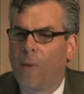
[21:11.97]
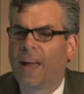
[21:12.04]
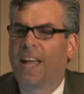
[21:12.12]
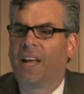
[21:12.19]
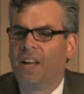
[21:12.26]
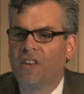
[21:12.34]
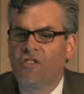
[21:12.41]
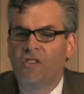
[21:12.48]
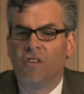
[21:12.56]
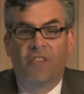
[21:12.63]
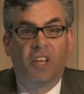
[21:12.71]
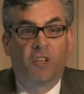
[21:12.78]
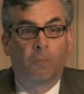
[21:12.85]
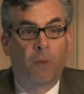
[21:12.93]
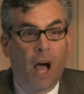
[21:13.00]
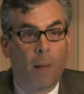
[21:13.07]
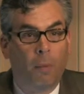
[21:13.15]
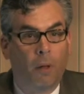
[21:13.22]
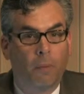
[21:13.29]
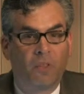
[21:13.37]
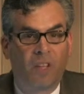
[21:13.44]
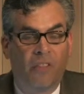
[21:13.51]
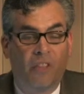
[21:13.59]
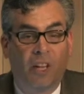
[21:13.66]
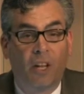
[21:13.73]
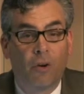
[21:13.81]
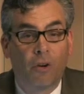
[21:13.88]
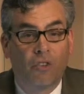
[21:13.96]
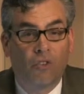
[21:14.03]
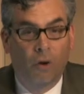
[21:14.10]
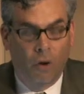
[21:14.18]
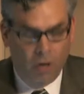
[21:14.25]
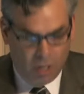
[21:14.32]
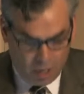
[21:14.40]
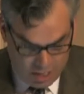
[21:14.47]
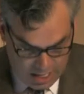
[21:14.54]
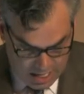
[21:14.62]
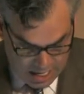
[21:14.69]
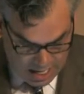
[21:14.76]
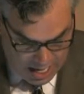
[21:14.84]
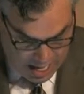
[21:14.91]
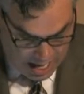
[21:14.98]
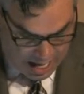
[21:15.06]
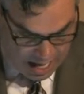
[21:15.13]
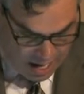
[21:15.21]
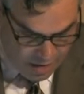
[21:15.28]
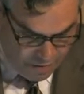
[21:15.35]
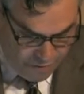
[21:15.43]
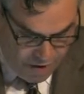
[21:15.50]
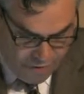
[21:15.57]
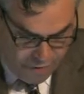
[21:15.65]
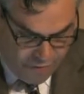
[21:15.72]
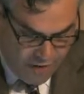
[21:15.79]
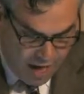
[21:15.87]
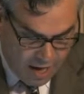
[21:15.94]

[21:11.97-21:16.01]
recognition of these problems in the literature. A very